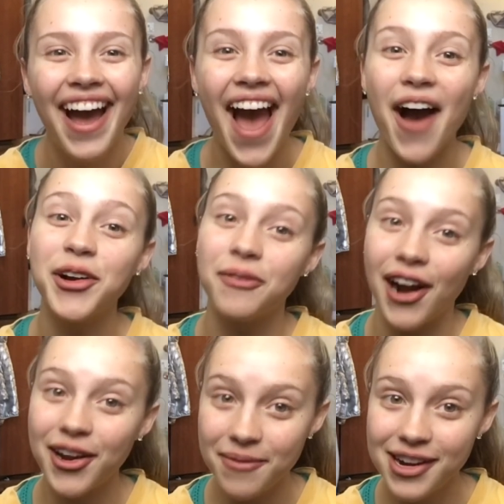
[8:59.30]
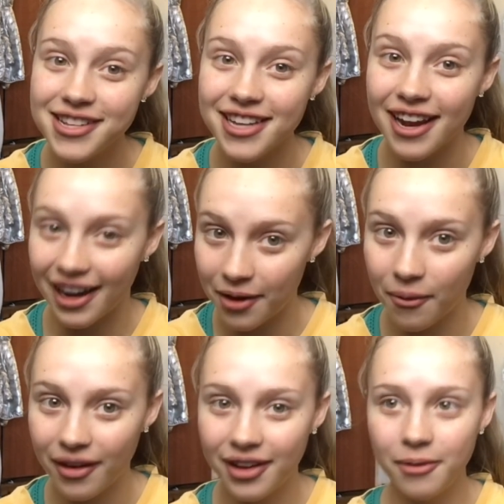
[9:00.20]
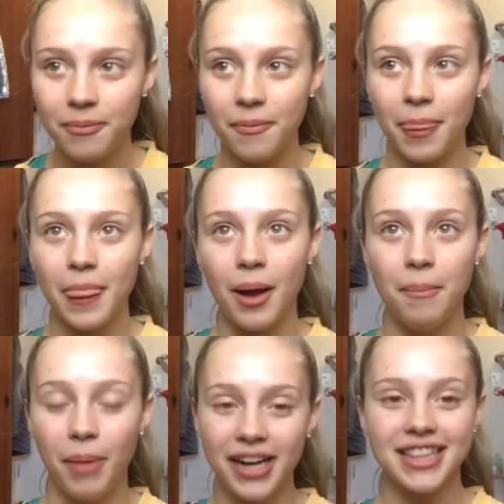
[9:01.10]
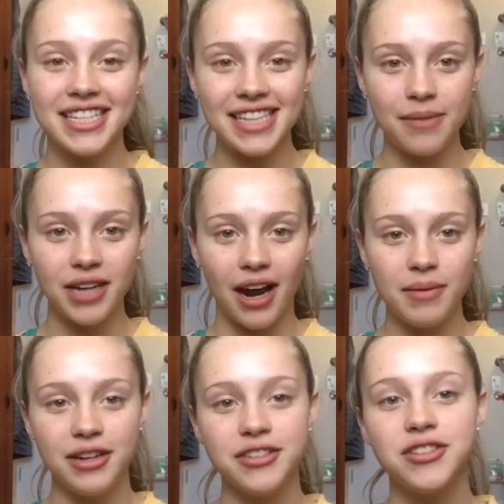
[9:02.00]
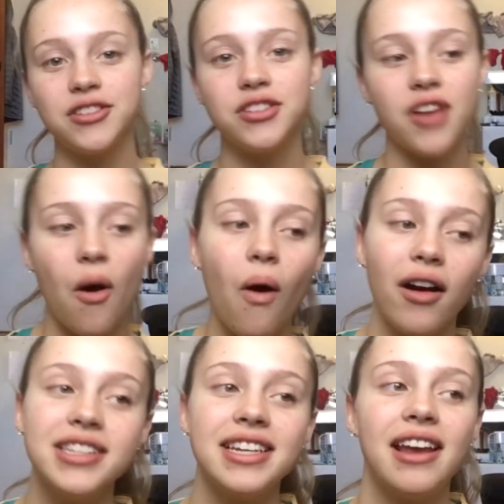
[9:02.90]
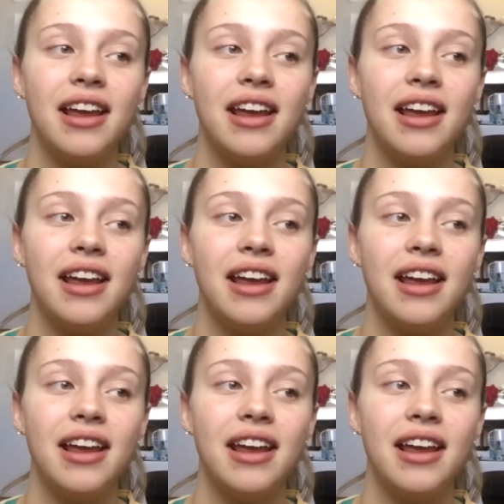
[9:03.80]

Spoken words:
would recommend it to anyone, but at the same time it is so hard to get